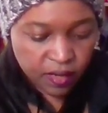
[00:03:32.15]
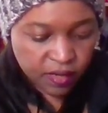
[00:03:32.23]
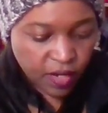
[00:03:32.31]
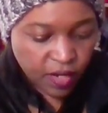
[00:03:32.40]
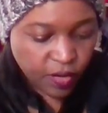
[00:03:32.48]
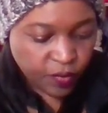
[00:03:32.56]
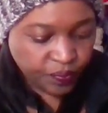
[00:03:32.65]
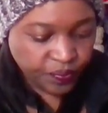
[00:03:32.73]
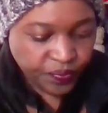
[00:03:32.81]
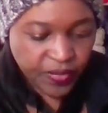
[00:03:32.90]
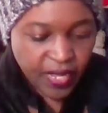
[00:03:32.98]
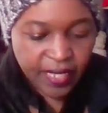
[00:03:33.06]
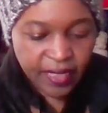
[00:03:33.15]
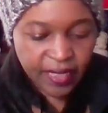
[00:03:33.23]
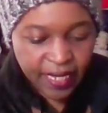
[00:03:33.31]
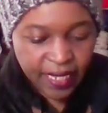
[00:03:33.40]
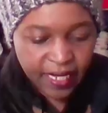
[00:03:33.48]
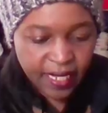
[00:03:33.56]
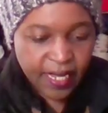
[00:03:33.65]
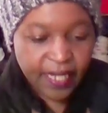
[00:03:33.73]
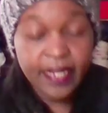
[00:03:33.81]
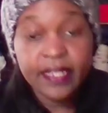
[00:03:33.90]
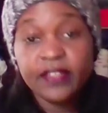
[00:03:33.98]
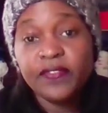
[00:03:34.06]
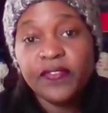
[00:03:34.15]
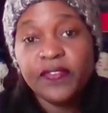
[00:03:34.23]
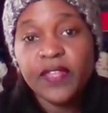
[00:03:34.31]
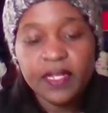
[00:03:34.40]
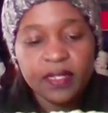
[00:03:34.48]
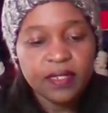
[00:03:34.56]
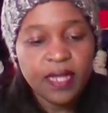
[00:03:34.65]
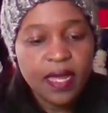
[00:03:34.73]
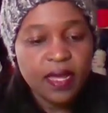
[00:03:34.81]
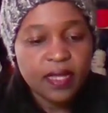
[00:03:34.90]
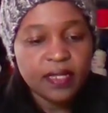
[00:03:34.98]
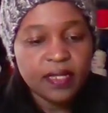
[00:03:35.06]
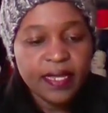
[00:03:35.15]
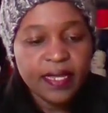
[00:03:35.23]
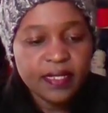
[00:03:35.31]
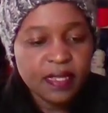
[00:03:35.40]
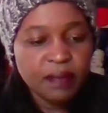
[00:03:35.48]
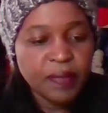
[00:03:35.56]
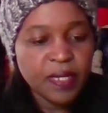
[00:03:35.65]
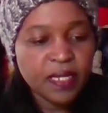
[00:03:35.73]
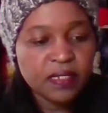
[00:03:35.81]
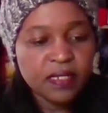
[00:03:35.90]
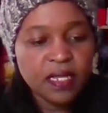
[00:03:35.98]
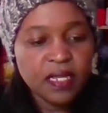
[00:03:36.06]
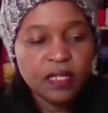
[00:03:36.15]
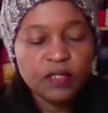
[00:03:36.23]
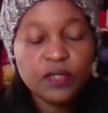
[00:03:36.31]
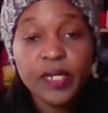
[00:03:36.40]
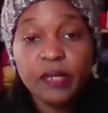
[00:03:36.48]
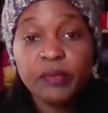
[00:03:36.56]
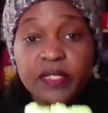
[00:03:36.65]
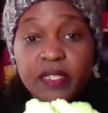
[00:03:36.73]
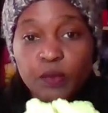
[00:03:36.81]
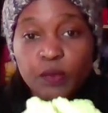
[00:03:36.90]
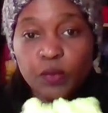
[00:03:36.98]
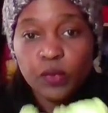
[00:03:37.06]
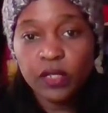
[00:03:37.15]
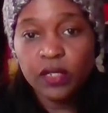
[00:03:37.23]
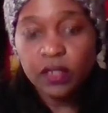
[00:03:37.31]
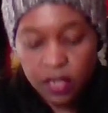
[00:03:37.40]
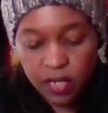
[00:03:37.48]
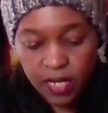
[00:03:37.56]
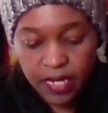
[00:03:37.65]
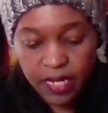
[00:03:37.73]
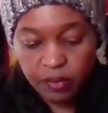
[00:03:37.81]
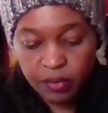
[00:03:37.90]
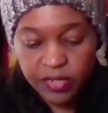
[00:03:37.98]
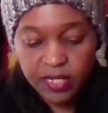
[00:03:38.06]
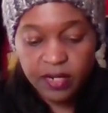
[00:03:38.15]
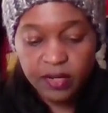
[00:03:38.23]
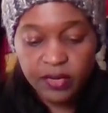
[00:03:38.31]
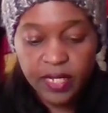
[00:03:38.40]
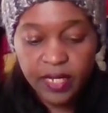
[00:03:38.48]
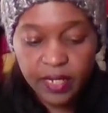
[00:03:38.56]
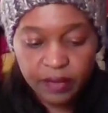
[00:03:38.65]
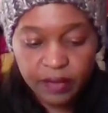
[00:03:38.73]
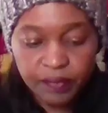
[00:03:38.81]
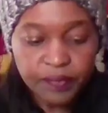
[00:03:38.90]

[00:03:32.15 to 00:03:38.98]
So I like it. I like the feel. Heads Up is a 20% wool, 80% acrylic,